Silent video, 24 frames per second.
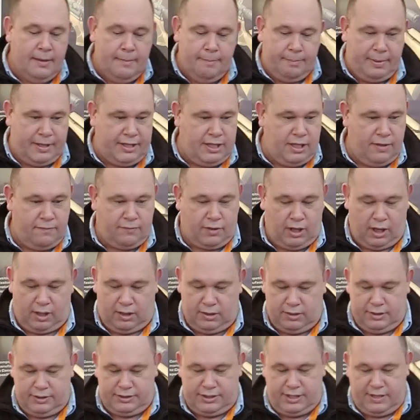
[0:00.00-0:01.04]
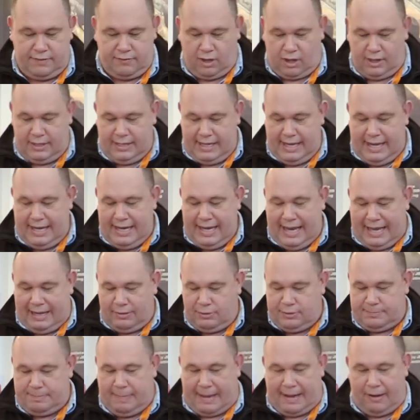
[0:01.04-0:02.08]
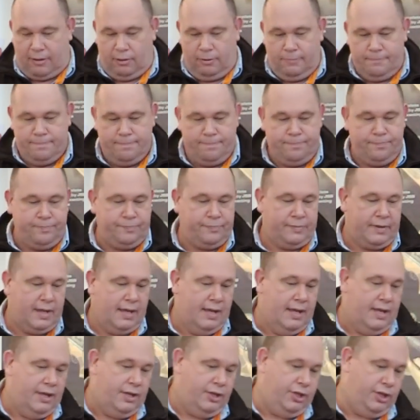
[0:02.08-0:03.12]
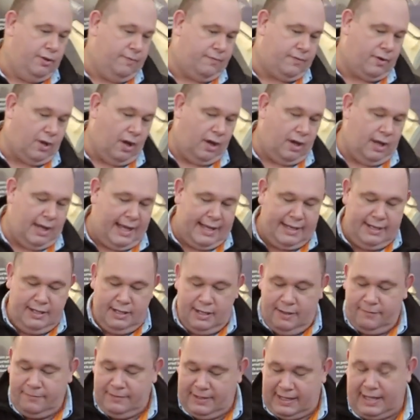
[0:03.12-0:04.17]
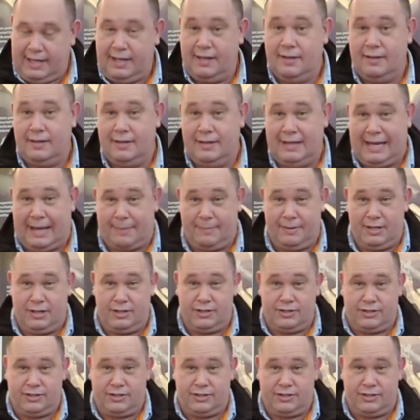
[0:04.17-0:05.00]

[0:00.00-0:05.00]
But you've got an in-house barrel. You've got a lovely laminate